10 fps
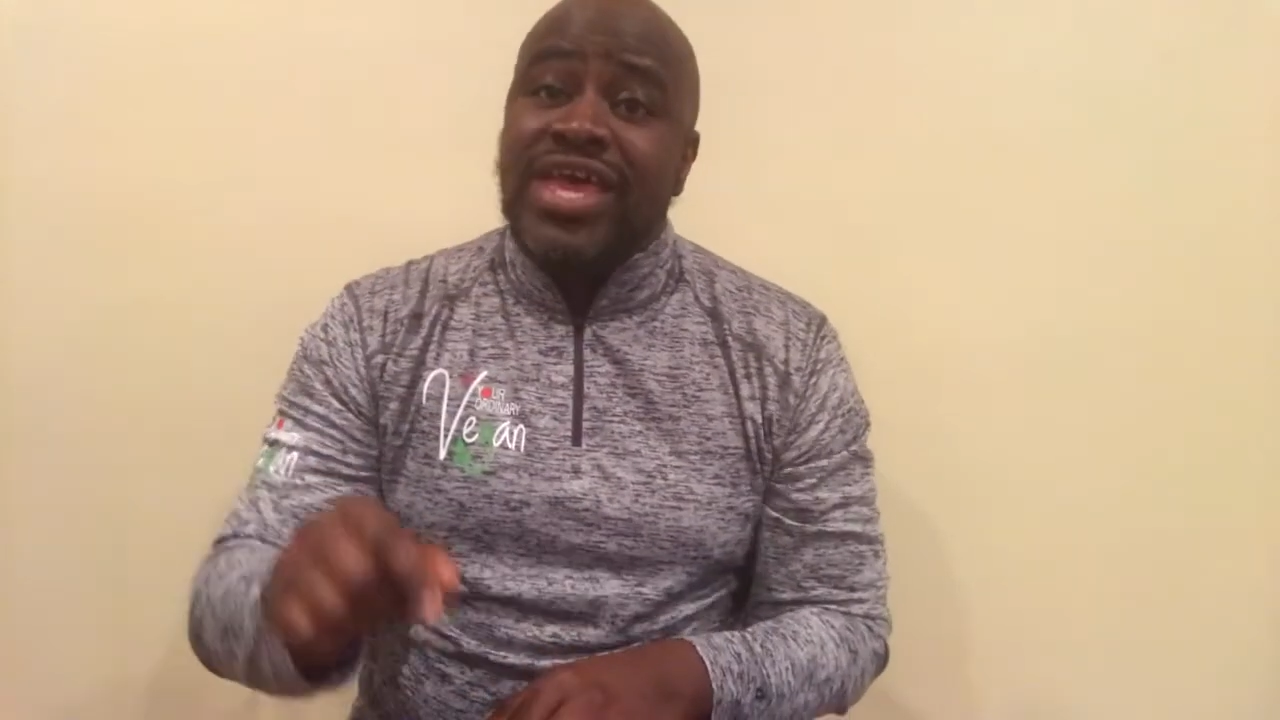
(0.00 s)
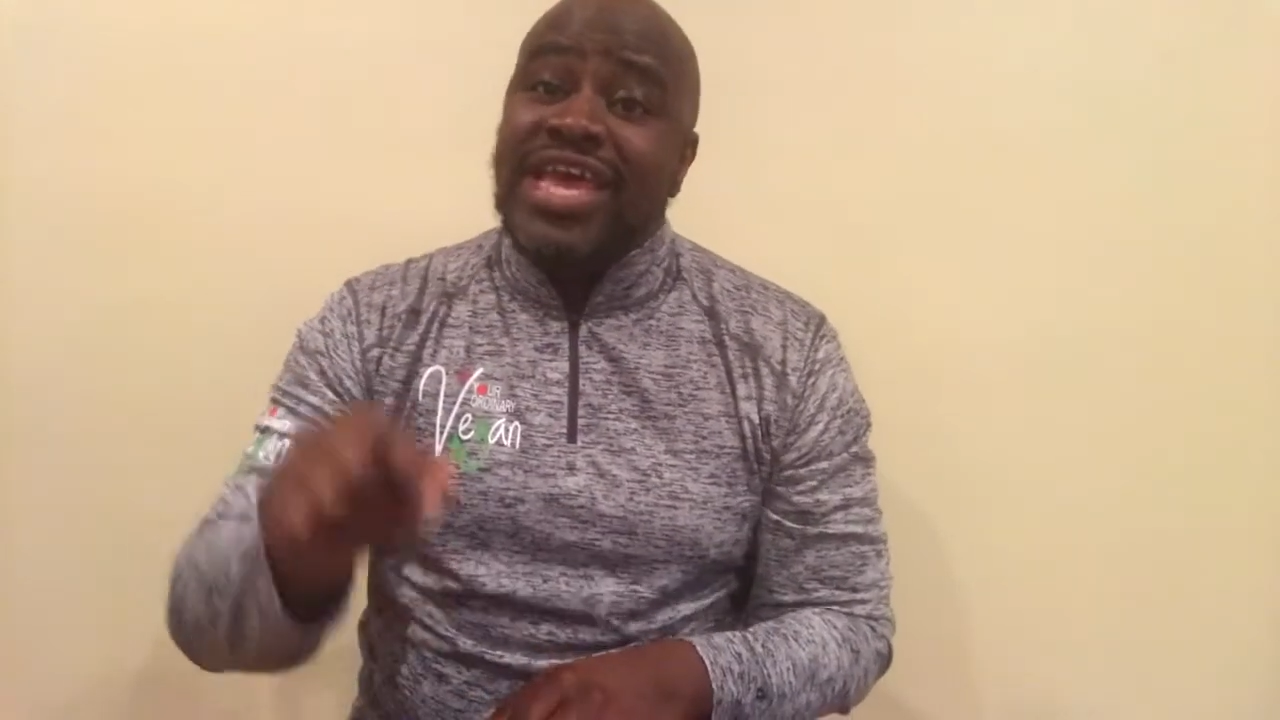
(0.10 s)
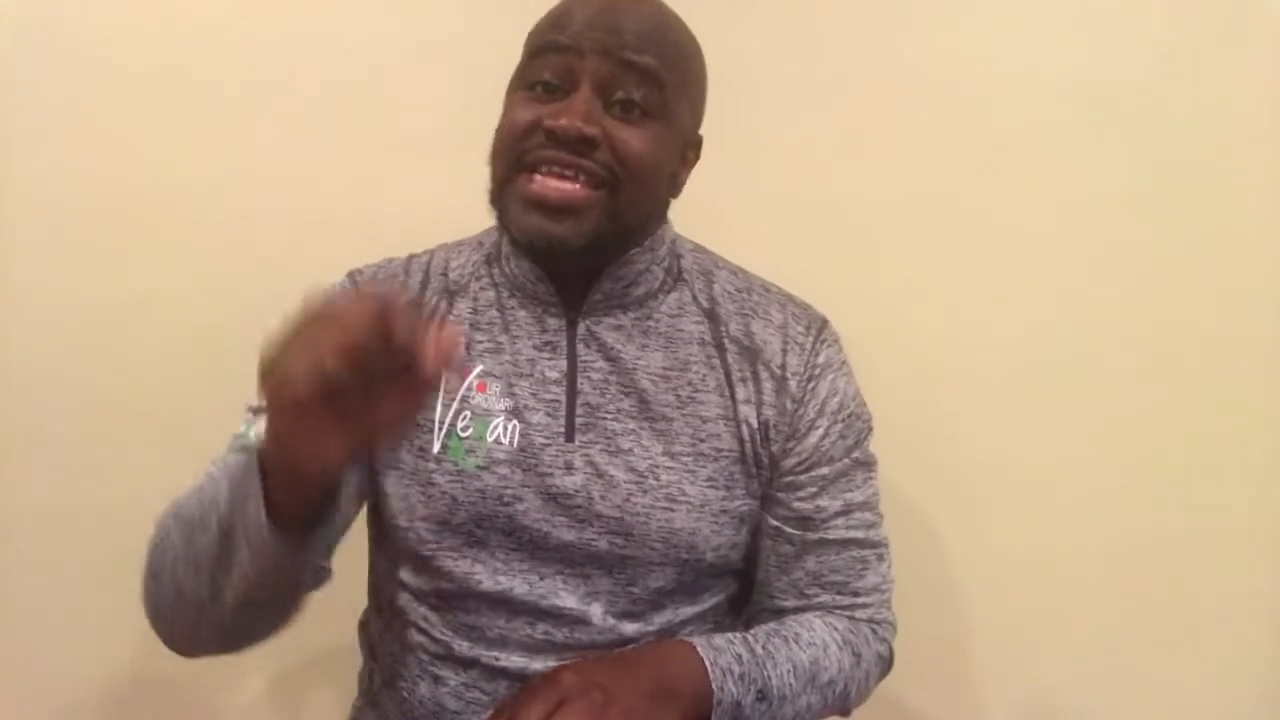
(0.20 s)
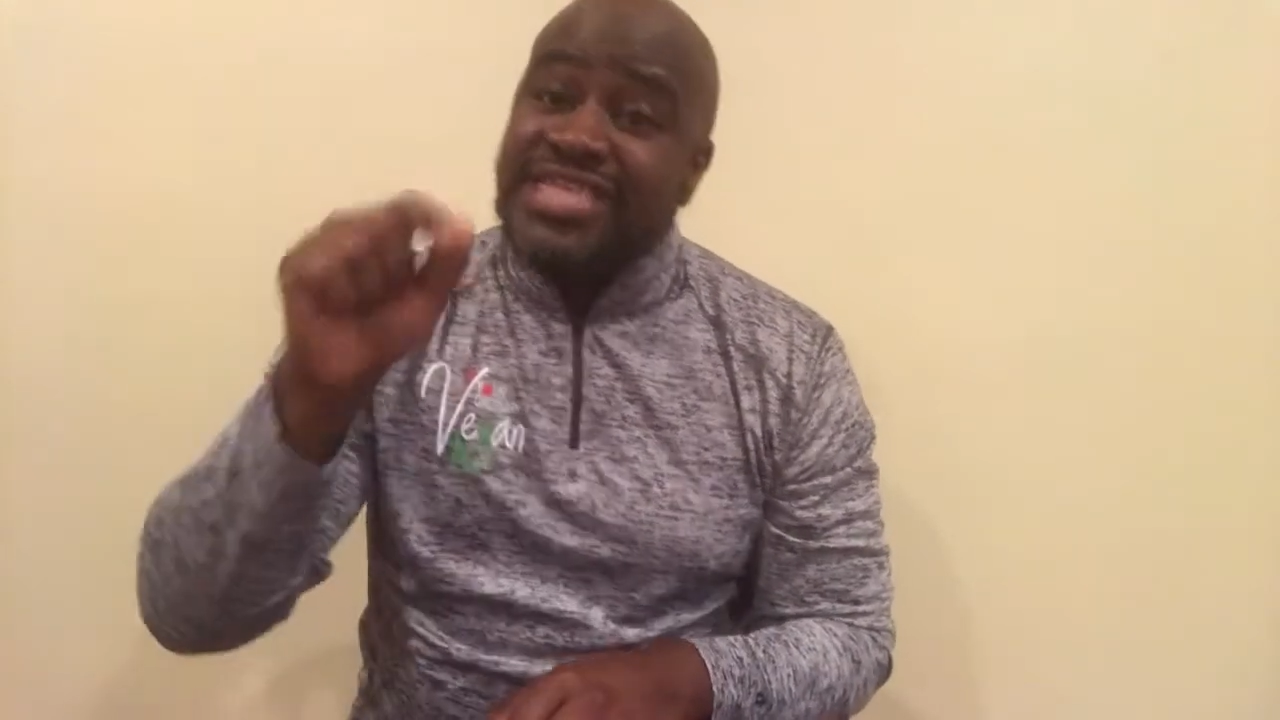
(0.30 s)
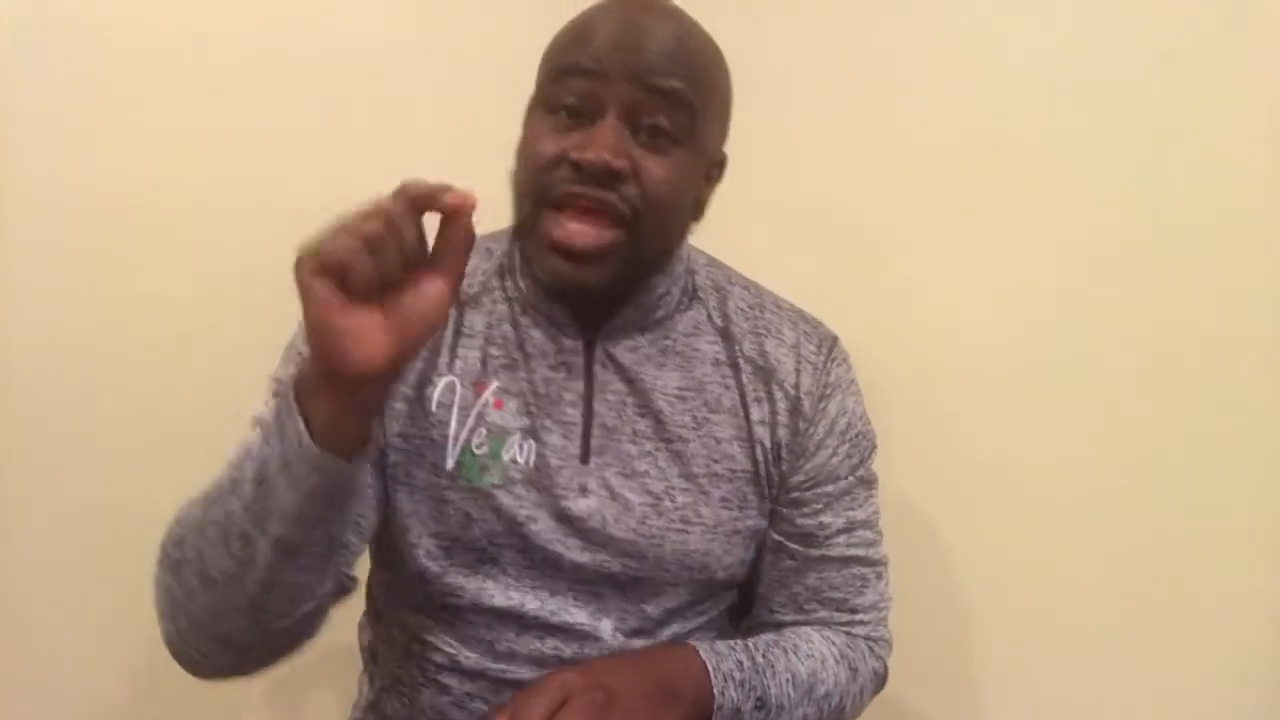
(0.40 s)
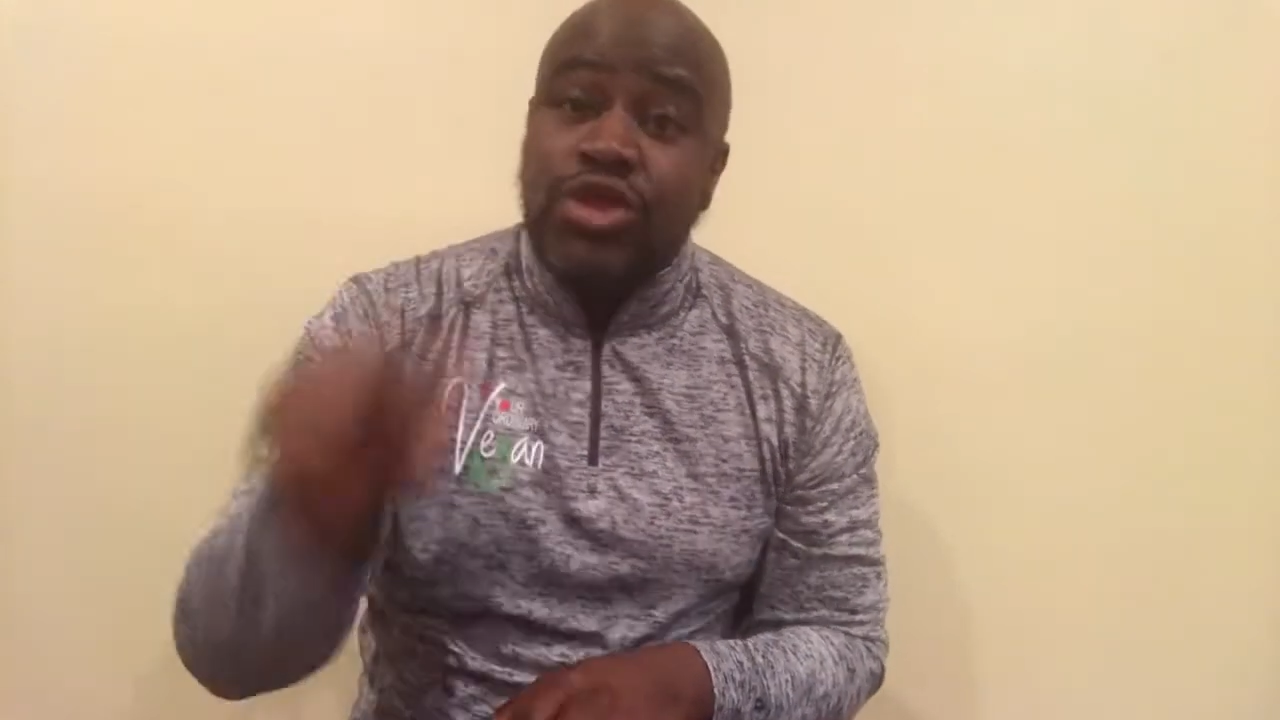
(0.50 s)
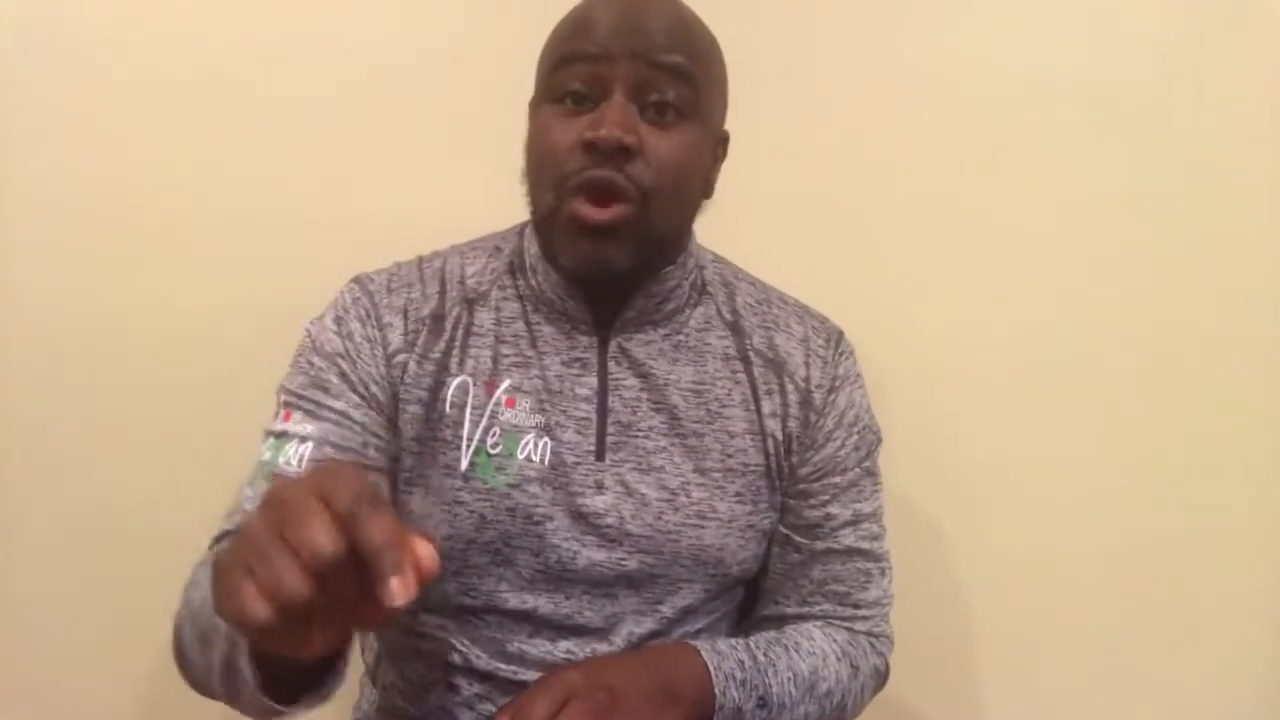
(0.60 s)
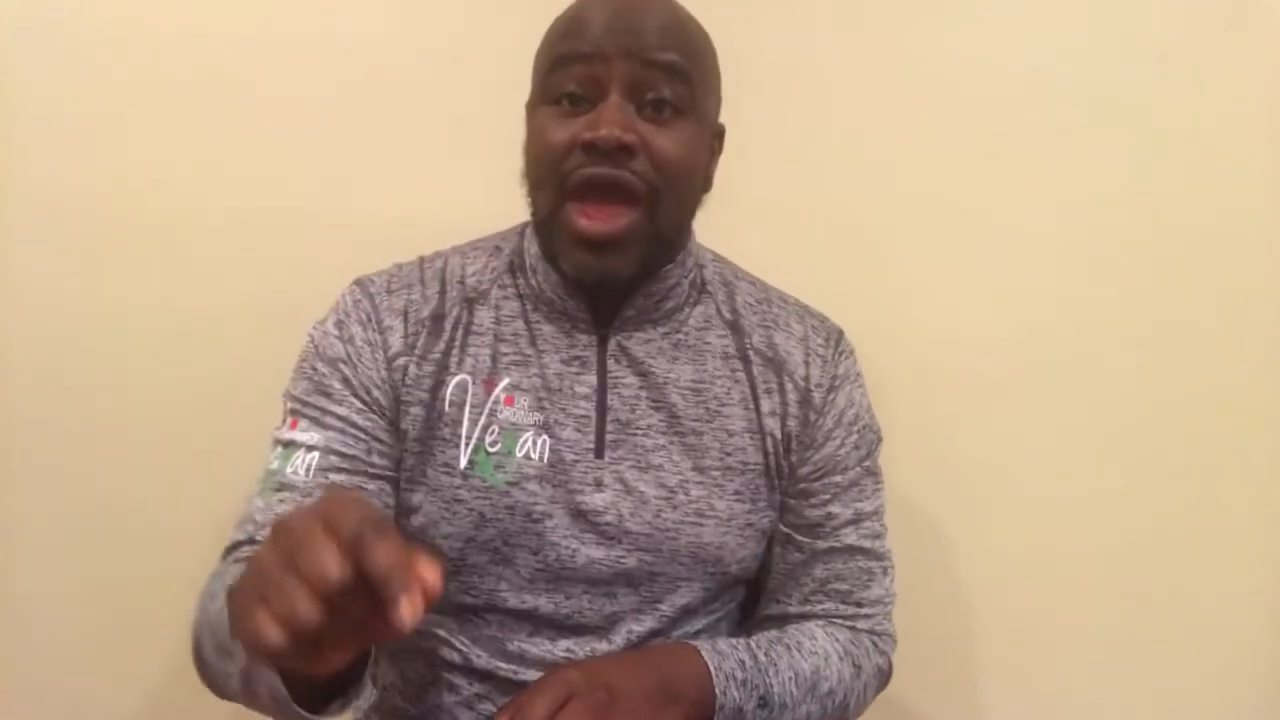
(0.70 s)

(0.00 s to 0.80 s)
is in your